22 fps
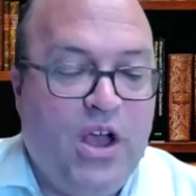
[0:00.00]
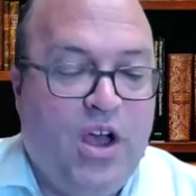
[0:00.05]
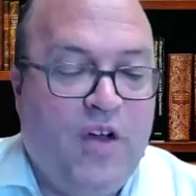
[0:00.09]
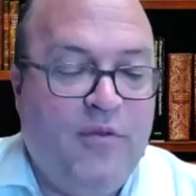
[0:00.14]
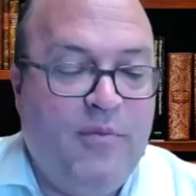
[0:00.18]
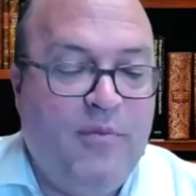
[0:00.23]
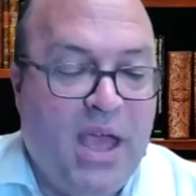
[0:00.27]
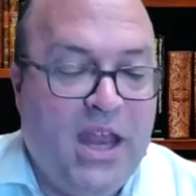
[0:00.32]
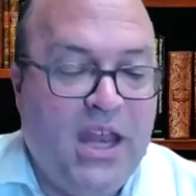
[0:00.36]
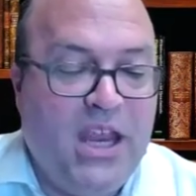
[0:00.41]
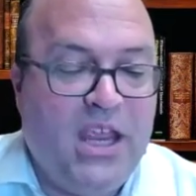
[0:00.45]

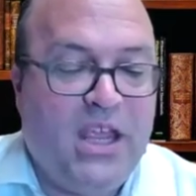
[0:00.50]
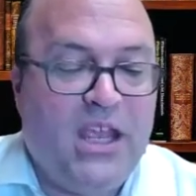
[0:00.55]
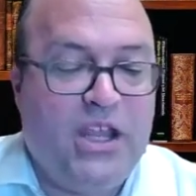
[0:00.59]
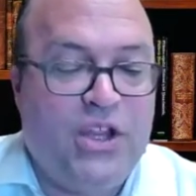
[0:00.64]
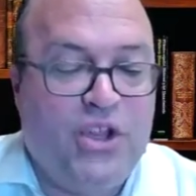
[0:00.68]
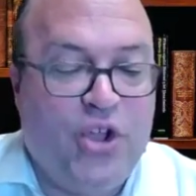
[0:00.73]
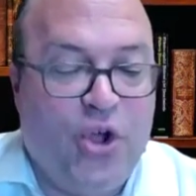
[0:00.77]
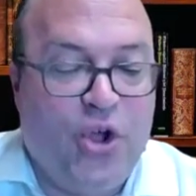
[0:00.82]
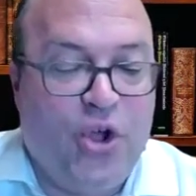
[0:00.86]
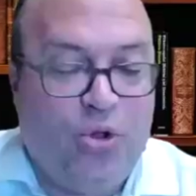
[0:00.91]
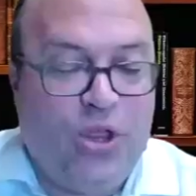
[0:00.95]
of many
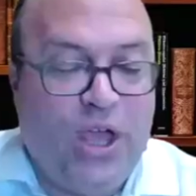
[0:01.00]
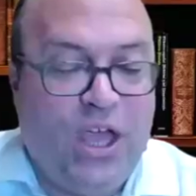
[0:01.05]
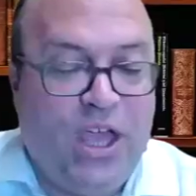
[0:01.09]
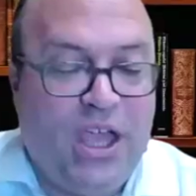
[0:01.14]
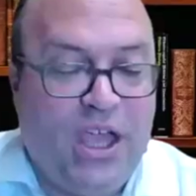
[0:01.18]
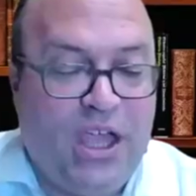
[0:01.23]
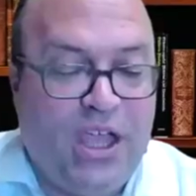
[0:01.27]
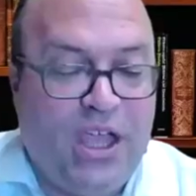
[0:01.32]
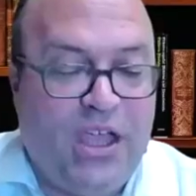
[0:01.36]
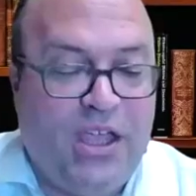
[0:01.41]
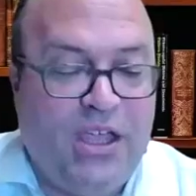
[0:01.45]

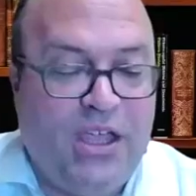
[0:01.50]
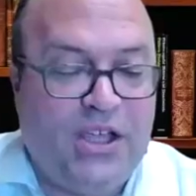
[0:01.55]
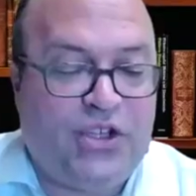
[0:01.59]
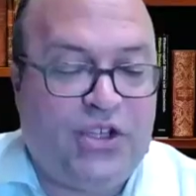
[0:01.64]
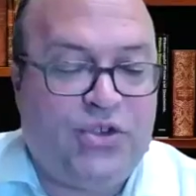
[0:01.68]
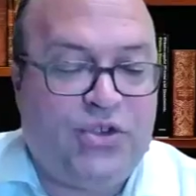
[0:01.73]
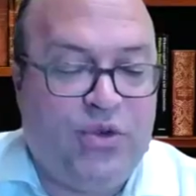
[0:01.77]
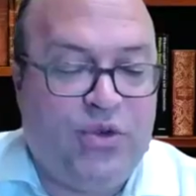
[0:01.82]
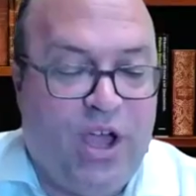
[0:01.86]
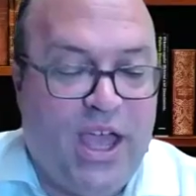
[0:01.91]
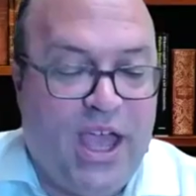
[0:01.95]
Gedolei
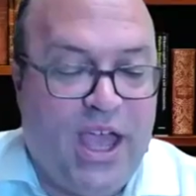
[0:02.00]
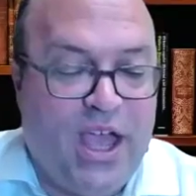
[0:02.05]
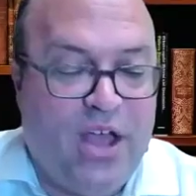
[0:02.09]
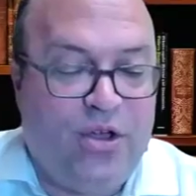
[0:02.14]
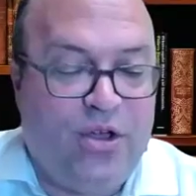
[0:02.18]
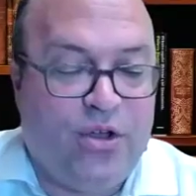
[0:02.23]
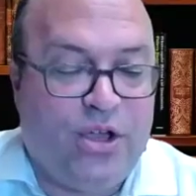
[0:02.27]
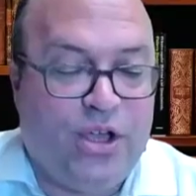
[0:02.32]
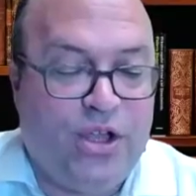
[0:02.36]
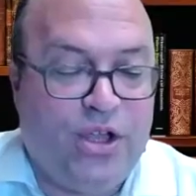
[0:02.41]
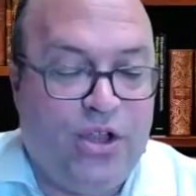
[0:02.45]

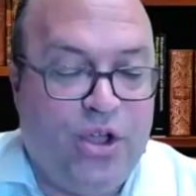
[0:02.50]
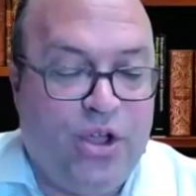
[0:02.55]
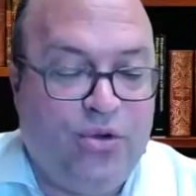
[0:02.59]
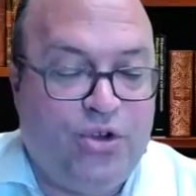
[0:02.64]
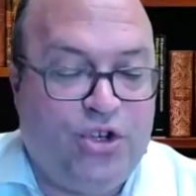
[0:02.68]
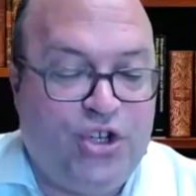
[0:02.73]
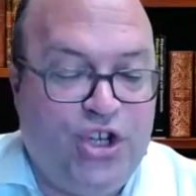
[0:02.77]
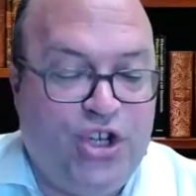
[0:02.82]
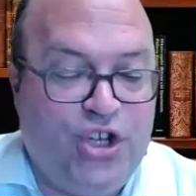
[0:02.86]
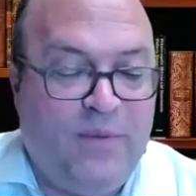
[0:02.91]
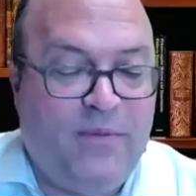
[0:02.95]
Yisrael,
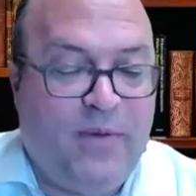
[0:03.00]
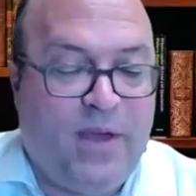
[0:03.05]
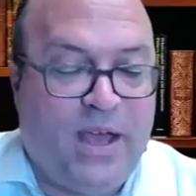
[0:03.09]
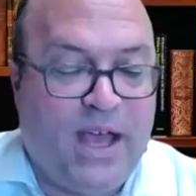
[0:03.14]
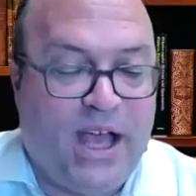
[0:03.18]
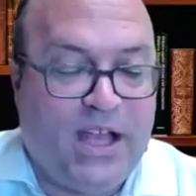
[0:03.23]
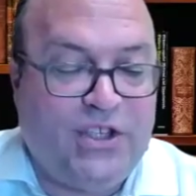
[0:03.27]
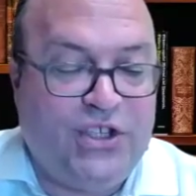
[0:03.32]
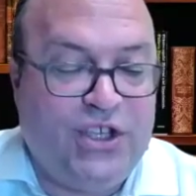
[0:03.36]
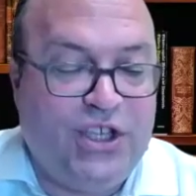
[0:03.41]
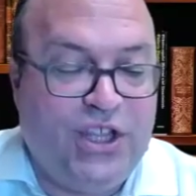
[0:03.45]
Kedoshim
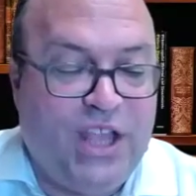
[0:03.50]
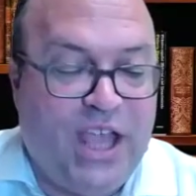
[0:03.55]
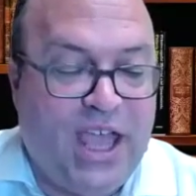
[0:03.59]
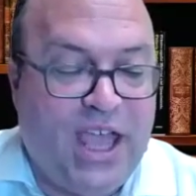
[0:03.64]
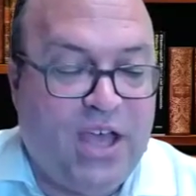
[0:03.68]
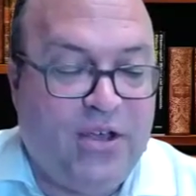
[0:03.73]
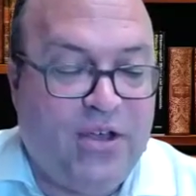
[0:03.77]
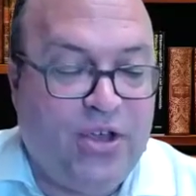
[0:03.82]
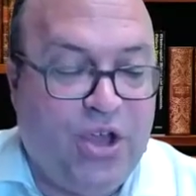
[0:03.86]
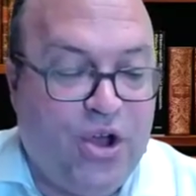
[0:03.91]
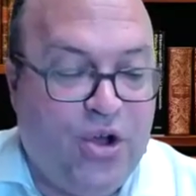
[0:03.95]

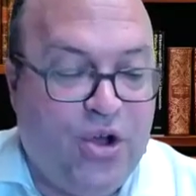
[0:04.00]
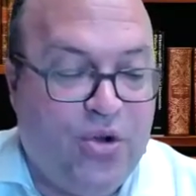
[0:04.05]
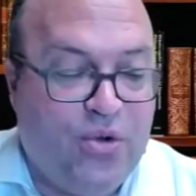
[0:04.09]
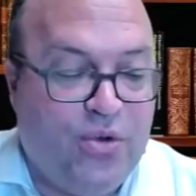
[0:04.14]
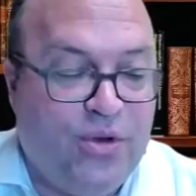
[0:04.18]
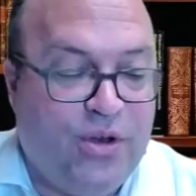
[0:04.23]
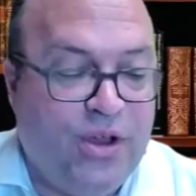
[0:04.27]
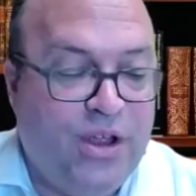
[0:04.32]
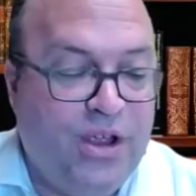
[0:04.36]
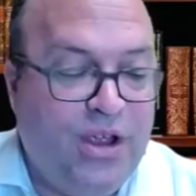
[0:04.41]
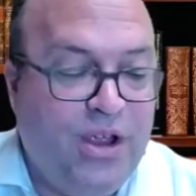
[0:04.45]
Chasidei
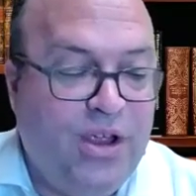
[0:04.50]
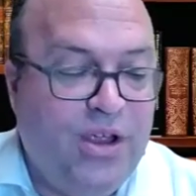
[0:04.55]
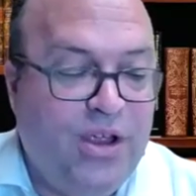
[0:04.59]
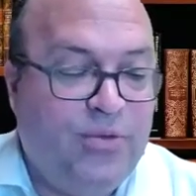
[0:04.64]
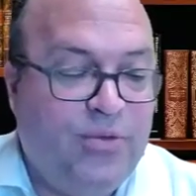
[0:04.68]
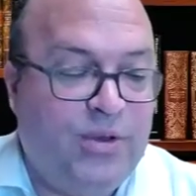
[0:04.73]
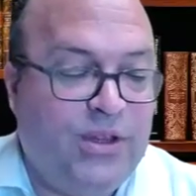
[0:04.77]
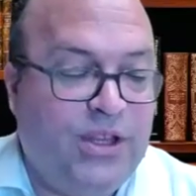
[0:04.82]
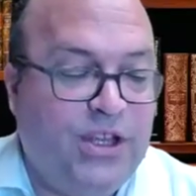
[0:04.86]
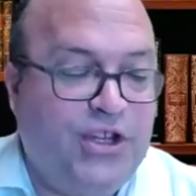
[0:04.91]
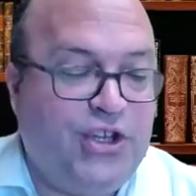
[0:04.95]
Elyon,
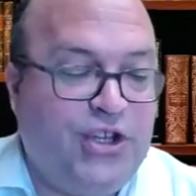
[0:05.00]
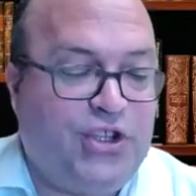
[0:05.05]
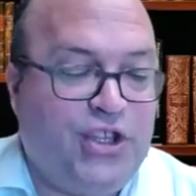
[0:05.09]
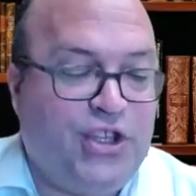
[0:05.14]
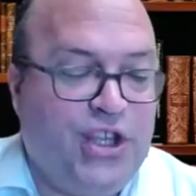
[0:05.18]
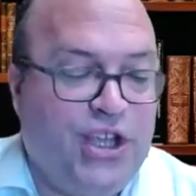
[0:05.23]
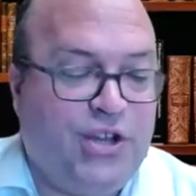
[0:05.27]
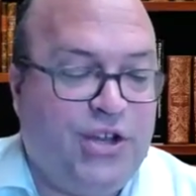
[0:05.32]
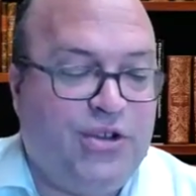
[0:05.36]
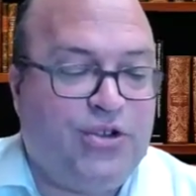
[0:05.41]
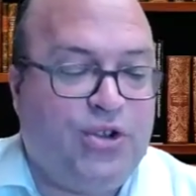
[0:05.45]
religious
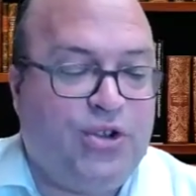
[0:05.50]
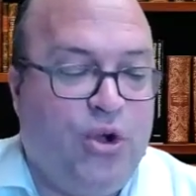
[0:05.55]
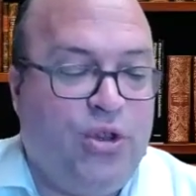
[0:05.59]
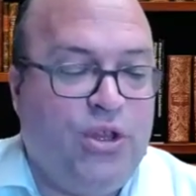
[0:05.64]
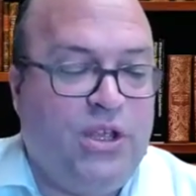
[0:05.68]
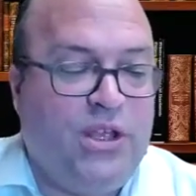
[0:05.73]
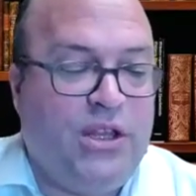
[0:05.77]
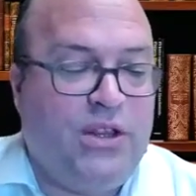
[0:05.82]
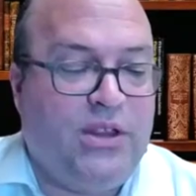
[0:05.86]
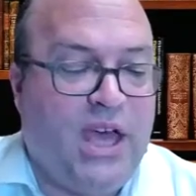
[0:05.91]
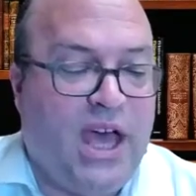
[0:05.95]
leaders
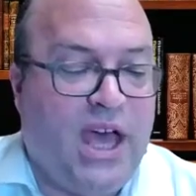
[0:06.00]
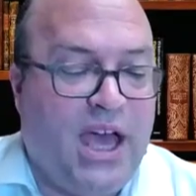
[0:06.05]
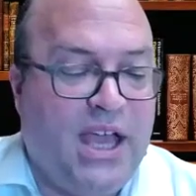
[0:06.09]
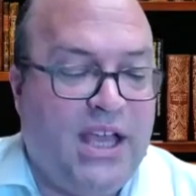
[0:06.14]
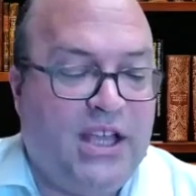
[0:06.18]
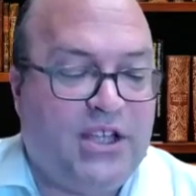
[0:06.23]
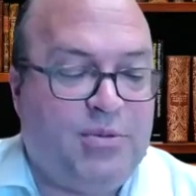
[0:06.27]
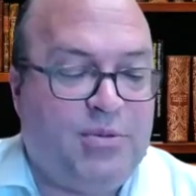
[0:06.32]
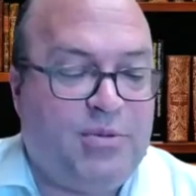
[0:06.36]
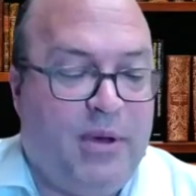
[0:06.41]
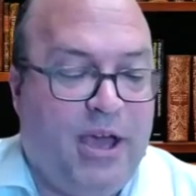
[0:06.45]
holy in the
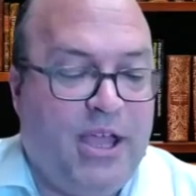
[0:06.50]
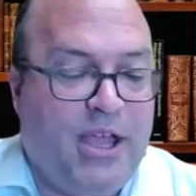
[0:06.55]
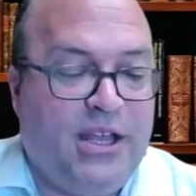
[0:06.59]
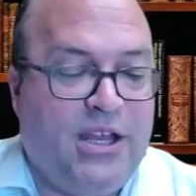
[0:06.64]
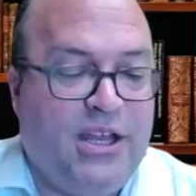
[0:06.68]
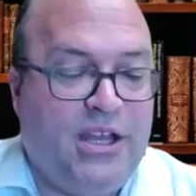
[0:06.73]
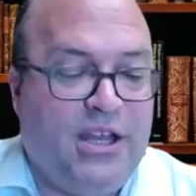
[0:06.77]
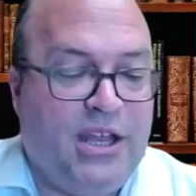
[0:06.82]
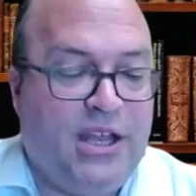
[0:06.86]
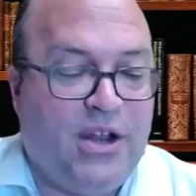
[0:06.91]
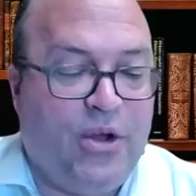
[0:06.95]
highest
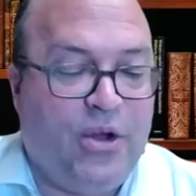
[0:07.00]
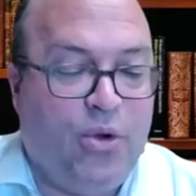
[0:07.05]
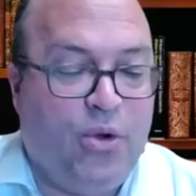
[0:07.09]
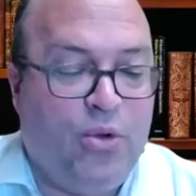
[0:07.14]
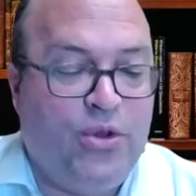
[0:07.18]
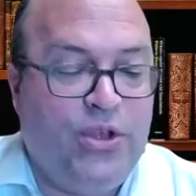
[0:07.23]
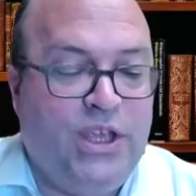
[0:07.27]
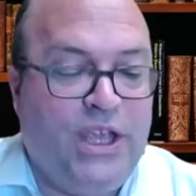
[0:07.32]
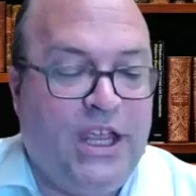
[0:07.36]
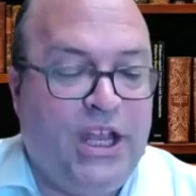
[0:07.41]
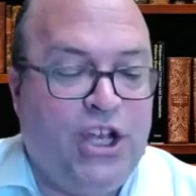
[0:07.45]
piety and
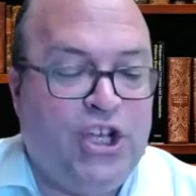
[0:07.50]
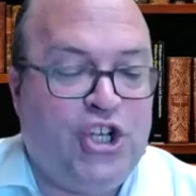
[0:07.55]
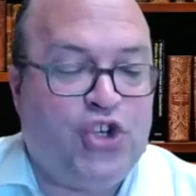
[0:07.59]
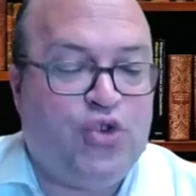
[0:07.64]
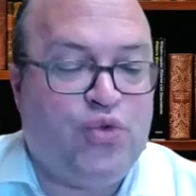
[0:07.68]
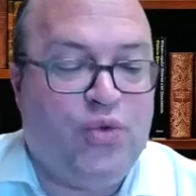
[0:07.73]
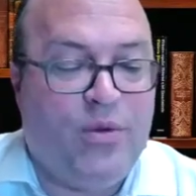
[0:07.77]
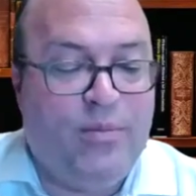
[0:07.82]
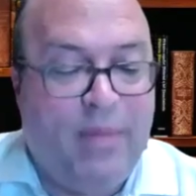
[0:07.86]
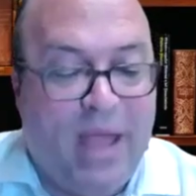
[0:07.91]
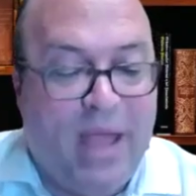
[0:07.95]
only
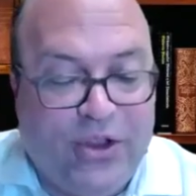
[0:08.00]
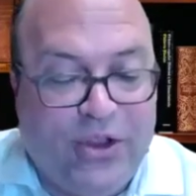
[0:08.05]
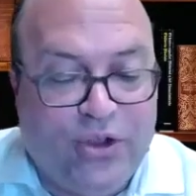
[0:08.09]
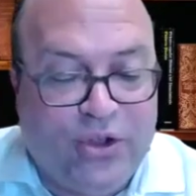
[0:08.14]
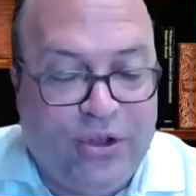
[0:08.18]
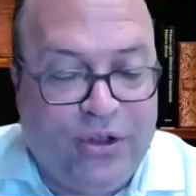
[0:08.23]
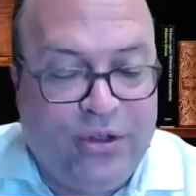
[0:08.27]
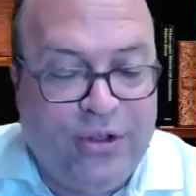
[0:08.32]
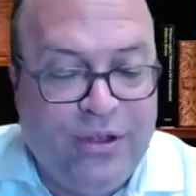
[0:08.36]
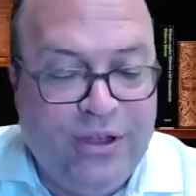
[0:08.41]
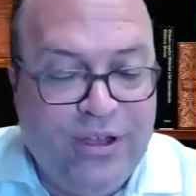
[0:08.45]

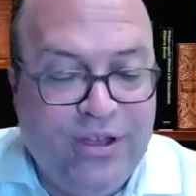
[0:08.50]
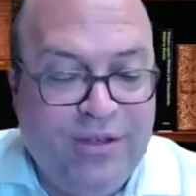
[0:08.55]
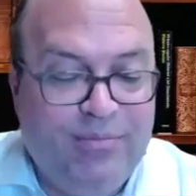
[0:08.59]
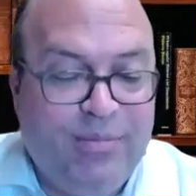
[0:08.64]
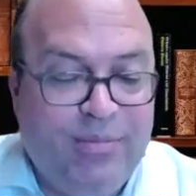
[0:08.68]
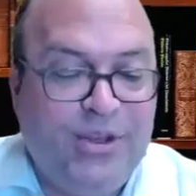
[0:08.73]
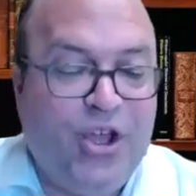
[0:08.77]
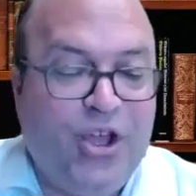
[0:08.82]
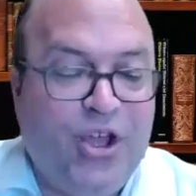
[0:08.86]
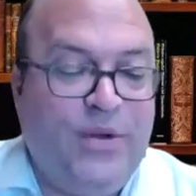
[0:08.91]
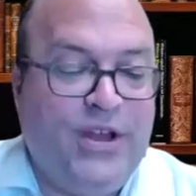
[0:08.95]
instrumental
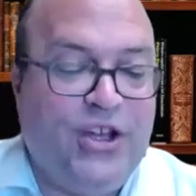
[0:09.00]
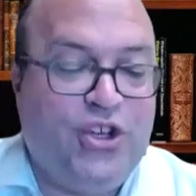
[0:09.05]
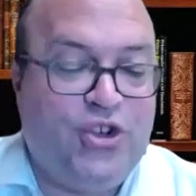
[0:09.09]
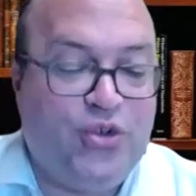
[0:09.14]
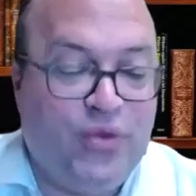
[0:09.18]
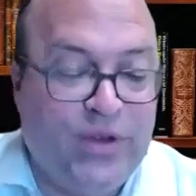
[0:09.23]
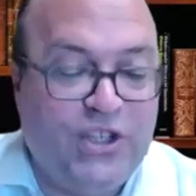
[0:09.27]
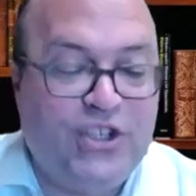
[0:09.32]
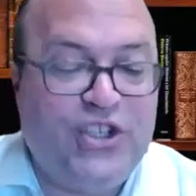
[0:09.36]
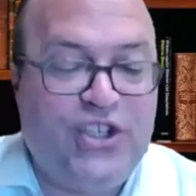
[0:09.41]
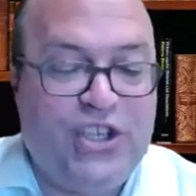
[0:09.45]
but no
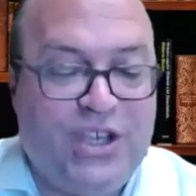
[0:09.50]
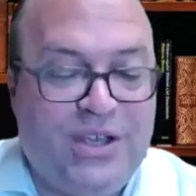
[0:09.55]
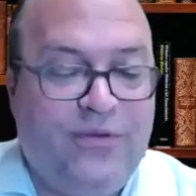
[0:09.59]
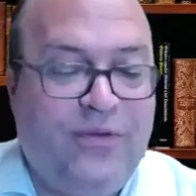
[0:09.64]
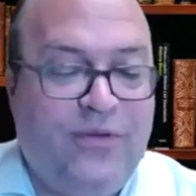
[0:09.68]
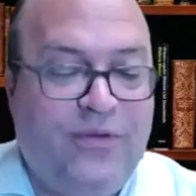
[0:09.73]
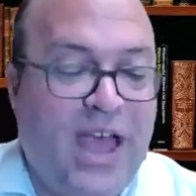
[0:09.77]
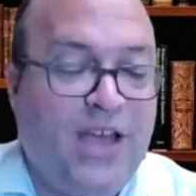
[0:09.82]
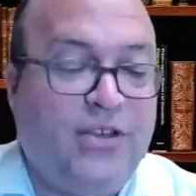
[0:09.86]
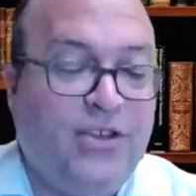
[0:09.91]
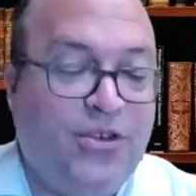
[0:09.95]
intrinsic
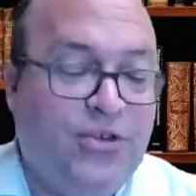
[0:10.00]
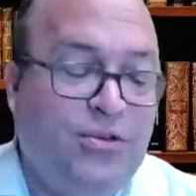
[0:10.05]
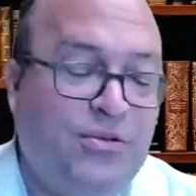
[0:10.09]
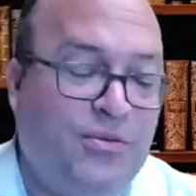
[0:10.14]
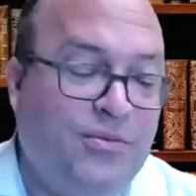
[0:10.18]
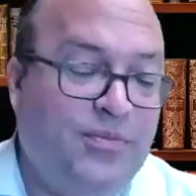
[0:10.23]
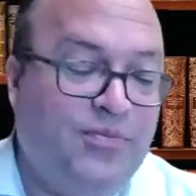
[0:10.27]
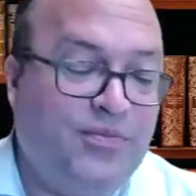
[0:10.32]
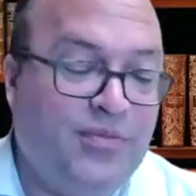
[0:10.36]
value.